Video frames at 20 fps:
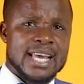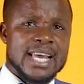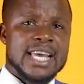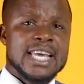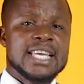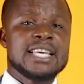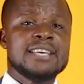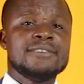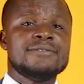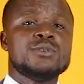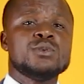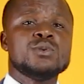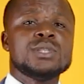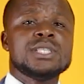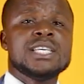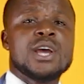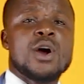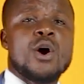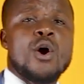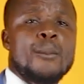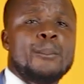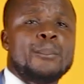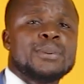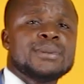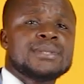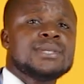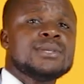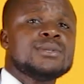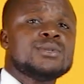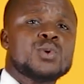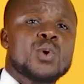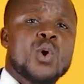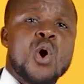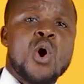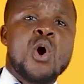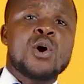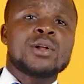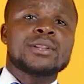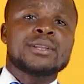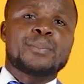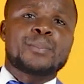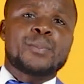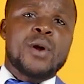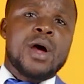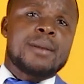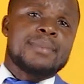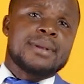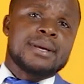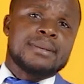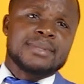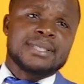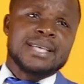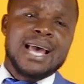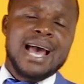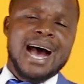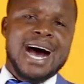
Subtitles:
It gives you the opposite to all the problems